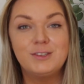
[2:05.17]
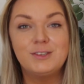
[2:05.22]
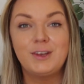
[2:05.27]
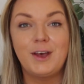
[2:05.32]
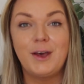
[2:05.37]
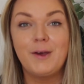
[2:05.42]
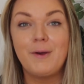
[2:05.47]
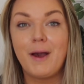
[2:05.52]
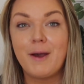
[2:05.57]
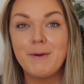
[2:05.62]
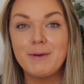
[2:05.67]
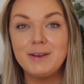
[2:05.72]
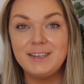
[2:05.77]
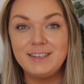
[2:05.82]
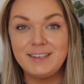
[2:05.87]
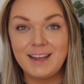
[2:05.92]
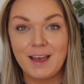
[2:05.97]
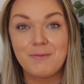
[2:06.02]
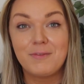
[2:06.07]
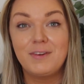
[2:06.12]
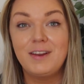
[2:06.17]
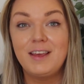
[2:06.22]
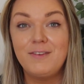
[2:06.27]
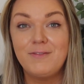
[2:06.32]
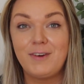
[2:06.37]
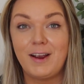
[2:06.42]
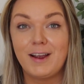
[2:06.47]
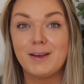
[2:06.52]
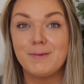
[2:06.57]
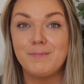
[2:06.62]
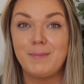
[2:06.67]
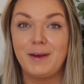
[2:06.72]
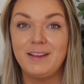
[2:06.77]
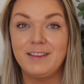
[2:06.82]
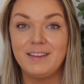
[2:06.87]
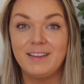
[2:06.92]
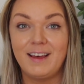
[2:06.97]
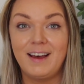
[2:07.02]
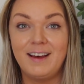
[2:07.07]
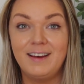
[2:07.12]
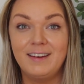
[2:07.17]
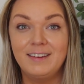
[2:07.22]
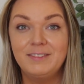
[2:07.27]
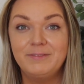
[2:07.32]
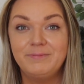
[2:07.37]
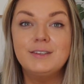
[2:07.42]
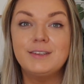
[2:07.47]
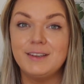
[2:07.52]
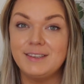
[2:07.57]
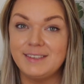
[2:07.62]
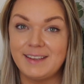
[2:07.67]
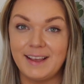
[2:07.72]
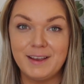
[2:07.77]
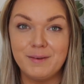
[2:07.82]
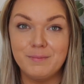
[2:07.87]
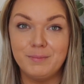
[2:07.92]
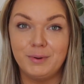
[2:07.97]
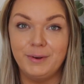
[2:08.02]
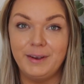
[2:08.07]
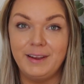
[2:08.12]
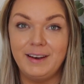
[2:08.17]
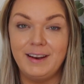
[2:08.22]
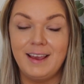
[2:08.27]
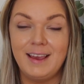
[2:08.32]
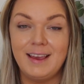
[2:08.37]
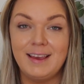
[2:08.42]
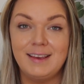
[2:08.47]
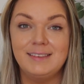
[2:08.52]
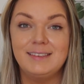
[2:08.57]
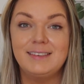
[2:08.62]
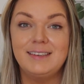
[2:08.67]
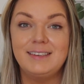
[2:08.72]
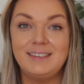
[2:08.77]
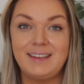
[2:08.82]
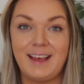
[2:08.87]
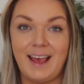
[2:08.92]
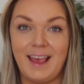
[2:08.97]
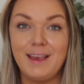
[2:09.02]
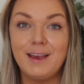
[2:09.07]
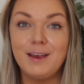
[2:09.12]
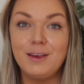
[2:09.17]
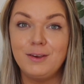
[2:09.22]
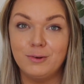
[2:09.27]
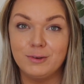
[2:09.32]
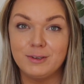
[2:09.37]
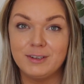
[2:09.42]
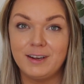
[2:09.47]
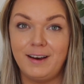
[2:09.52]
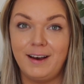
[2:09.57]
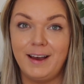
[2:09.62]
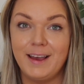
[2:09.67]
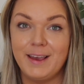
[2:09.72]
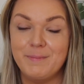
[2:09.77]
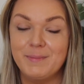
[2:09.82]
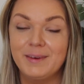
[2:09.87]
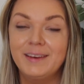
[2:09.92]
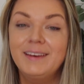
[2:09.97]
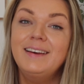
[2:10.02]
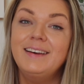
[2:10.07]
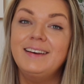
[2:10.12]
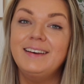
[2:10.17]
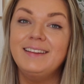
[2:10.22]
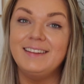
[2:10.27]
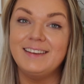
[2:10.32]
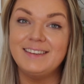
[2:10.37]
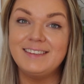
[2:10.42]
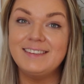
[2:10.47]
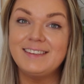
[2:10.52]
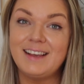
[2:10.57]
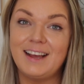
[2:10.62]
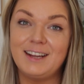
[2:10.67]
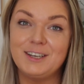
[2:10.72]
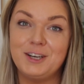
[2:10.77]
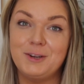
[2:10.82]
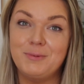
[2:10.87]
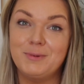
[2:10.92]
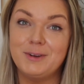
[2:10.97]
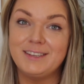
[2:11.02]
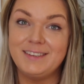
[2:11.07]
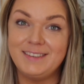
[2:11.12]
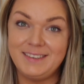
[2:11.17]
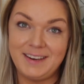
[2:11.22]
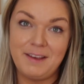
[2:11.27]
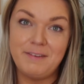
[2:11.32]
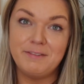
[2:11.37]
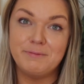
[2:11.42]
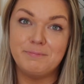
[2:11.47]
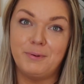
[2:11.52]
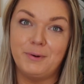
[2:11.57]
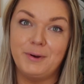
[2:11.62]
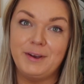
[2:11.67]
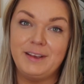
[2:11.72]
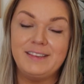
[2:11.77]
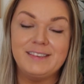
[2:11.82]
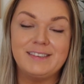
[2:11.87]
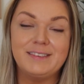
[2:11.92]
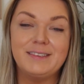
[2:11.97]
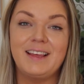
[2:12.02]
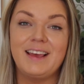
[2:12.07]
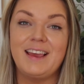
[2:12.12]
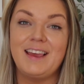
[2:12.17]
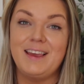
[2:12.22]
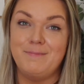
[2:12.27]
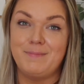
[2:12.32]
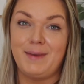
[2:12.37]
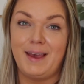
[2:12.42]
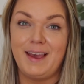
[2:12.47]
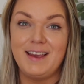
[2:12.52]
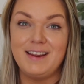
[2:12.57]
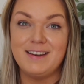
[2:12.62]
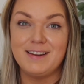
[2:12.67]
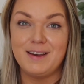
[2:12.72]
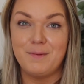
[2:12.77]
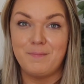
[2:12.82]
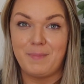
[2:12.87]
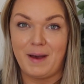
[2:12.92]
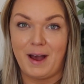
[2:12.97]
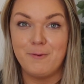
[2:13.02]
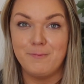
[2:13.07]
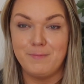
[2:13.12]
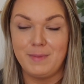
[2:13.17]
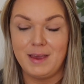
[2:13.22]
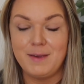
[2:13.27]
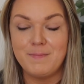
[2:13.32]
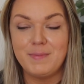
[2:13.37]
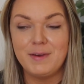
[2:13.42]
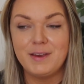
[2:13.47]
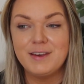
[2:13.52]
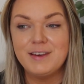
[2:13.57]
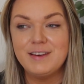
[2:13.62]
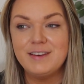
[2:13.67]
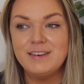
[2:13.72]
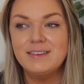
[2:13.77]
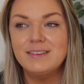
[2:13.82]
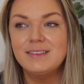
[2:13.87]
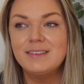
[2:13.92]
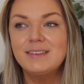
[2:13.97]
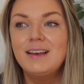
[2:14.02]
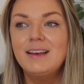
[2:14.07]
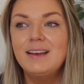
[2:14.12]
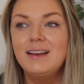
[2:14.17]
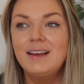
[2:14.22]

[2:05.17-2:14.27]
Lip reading: So I would definitely recommend that. So second point is take your time. This is actually one of Steve's points that he made about me, because